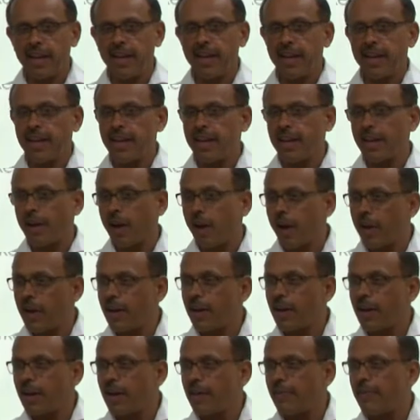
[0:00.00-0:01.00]
an, in an
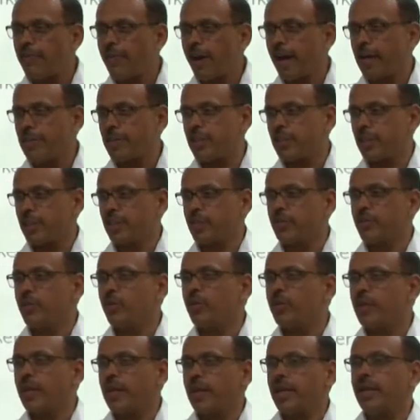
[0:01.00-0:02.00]
orderly fashion
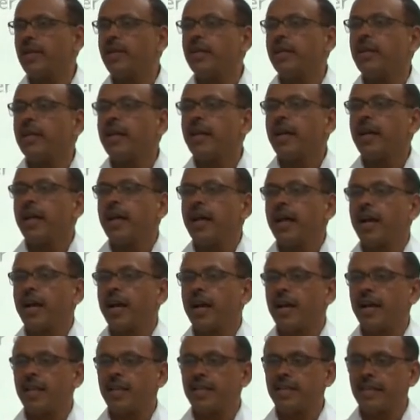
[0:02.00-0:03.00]
so that
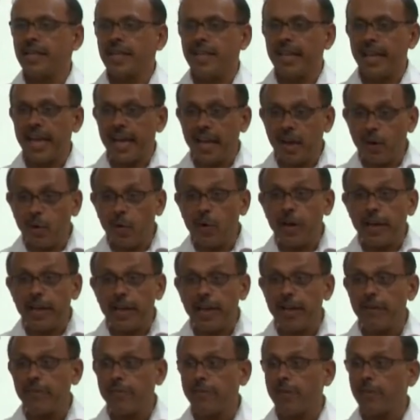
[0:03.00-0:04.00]
uh, the
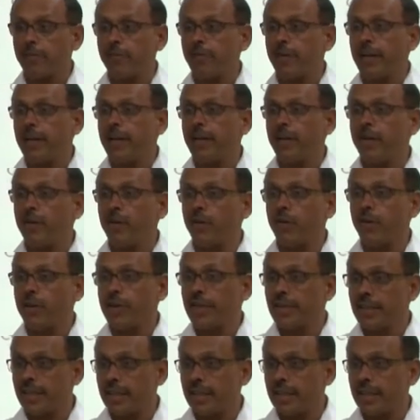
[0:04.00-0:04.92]
recovery of a failed node in